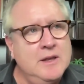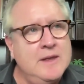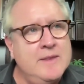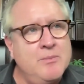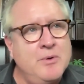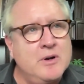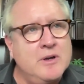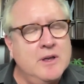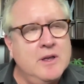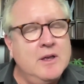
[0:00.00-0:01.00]
in the
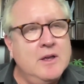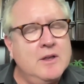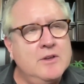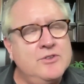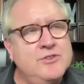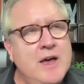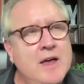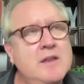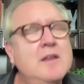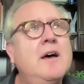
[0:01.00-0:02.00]
book
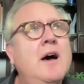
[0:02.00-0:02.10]
said,